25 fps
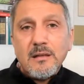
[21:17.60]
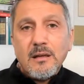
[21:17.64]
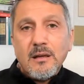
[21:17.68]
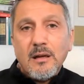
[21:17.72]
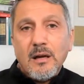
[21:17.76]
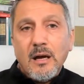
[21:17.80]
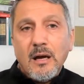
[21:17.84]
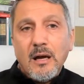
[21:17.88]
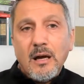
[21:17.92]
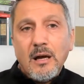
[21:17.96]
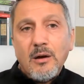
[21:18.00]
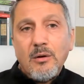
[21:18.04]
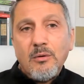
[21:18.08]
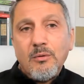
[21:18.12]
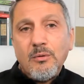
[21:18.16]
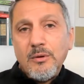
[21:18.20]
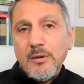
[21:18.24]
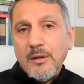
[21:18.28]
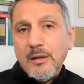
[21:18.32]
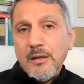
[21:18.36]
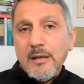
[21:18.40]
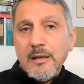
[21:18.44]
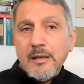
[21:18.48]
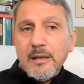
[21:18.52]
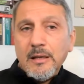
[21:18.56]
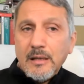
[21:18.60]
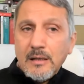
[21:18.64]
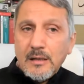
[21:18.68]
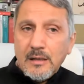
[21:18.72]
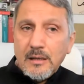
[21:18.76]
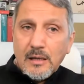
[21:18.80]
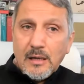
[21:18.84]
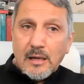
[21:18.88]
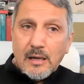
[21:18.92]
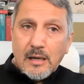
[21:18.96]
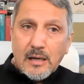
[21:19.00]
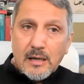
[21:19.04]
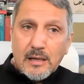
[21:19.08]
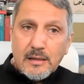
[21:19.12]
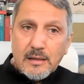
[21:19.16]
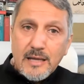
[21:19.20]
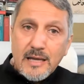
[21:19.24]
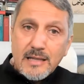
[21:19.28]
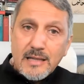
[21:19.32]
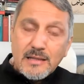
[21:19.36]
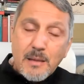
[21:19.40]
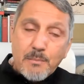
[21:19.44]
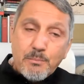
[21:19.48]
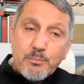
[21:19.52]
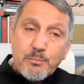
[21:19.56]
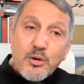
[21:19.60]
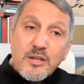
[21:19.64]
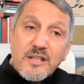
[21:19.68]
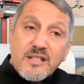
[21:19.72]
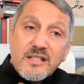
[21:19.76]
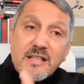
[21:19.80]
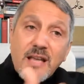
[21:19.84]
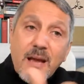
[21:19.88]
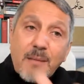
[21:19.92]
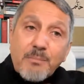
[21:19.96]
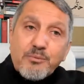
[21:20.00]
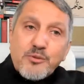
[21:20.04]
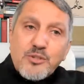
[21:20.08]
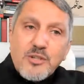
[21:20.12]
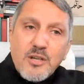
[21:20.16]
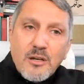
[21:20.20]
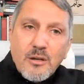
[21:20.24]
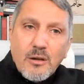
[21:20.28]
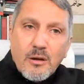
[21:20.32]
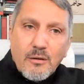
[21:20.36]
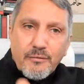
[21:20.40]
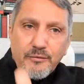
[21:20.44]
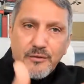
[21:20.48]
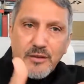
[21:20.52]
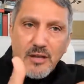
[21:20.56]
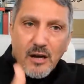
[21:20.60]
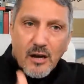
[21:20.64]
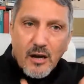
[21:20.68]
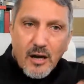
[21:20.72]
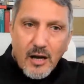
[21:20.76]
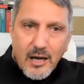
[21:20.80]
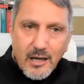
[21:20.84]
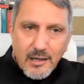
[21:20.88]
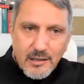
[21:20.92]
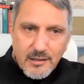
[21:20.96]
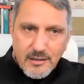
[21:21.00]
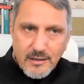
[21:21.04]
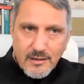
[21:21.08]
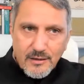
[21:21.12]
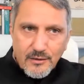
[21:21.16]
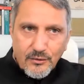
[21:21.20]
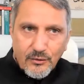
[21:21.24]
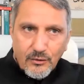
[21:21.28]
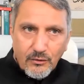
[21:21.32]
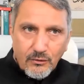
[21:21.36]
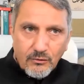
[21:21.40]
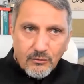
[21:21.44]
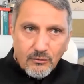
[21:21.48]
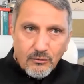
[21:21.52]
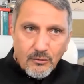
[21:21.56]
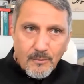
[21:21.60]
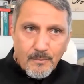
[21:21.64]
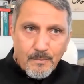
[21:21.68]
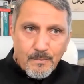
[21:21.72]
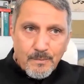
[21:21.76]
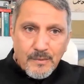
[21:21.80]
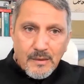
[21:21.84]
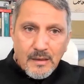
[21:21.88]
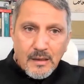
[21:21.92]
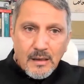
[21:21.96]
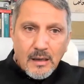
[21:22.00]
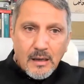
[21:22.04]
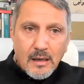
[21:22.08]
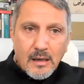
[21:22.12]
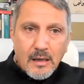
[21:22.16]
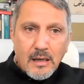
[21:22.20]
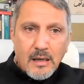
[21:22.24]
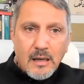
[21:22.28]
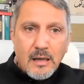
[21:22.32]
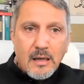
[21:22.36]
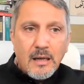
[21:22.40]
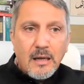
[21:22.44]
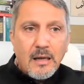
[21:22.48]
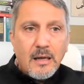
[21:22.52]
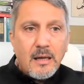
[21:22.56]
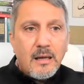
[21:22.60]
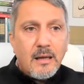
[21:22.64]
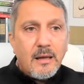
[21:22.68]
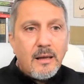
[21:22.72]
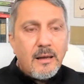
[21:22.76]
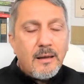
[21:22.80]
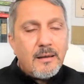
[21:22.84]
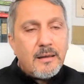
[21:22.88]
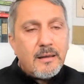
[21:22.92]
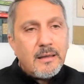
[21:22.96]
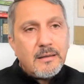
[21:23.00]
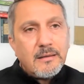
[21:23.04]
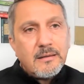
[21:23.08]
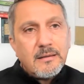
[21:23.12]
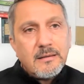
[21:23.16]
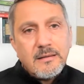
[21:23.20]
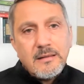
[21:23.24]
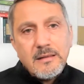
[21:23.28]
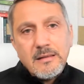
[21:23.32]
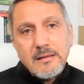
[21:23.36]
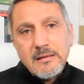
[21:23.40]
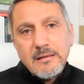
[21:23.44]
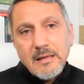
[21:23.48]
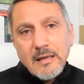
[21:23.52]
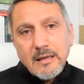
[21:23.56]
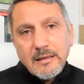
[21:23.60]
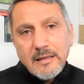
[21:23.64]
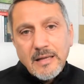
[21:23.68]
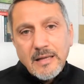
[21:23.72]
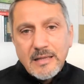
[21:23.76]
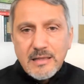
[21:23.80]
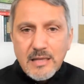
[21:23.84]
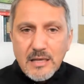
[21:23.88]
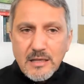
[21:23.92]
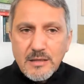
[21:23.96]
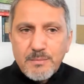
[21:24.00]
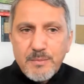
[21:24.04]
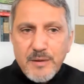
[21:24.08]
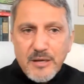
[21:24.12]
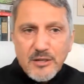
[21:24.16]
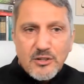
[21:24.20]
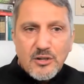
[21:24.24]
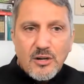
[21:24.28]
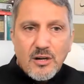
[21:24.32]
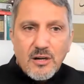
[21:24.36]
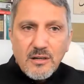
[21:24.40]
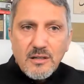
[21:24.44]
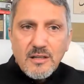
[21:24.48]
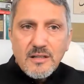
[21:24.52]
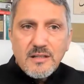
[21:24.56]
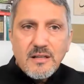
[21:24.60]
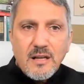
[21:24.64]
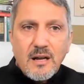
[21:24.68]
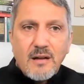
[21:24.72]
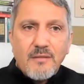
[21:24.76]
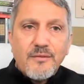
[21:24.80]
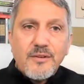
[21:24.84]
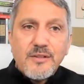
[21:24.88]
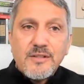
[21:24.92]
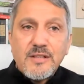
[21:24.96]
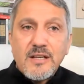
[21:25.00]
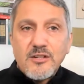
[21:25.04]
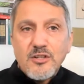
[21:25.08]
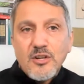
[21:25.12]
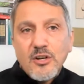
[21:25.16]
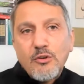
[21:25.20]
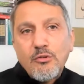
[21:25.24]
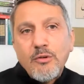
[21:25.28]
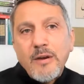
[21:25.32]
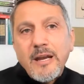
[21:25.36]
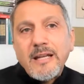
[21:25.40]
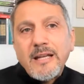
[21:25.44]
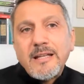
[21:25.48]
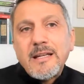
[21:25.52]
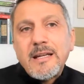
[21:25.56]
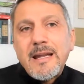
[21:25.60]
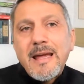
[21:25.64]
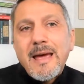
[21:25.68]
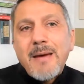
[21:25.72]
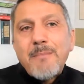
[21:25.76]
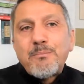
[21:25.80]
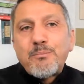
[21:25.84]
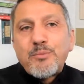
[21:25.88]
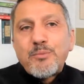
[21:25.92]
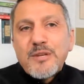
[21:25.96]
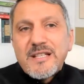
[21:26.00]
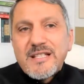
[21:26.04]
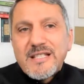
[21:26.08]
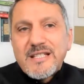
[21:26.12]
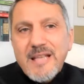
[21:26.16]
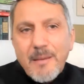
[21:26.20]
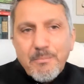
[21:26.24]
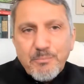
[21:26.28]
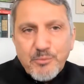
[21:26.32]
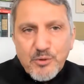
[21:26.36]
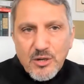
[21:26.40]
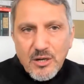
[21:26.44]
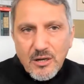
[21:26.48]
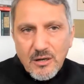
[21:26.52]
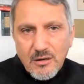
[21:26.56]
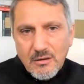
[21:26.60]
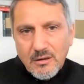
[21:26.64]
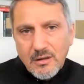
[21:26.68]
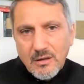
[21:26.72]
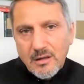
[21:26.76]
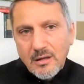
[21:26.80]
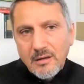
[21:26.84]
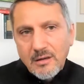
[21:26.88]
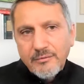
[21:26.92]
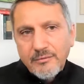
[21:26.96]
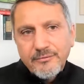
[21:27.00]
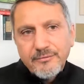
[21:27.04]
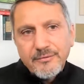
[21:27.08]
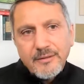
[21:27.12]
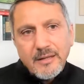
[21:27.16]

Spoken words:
that the perception of the audience, that this picture, this conversation created a perception of